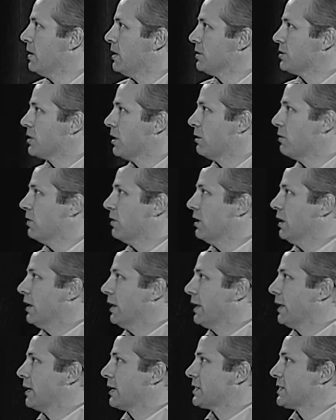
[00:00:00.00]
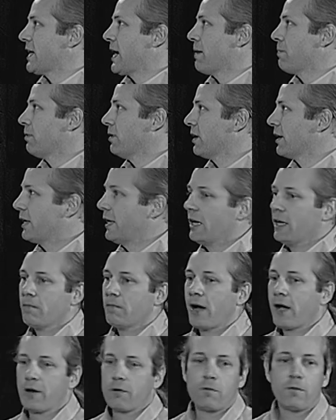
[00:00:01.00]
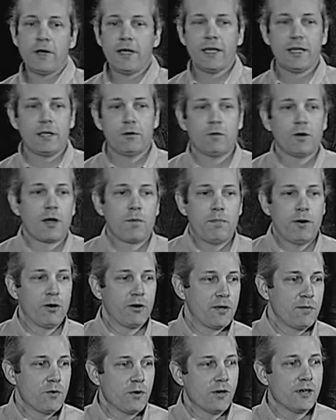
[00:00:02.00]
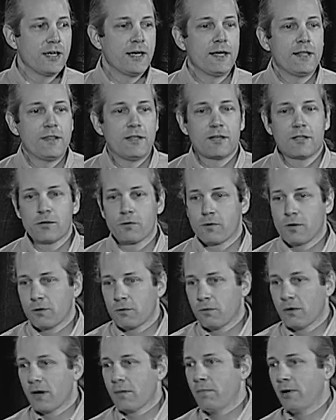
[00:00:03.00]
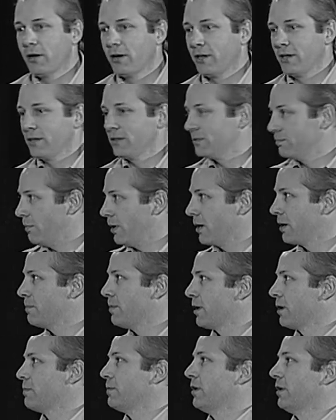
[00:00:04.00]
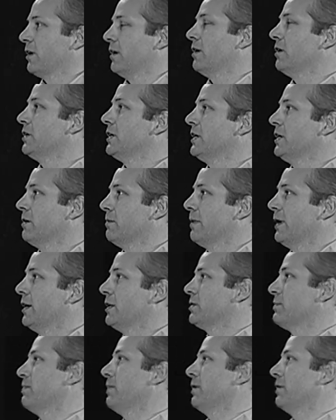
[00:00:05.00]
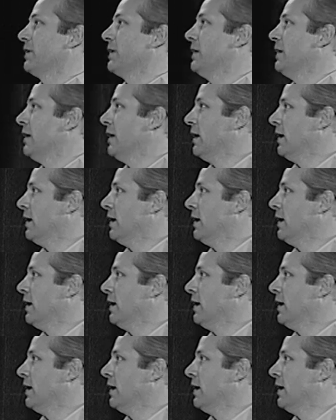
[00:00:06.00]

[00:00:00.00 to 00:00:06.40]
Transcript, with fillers: So an example, a kid might really want a pony, more than anything in the world, want a pony. Pony, pony, pony, all you hear about is pony.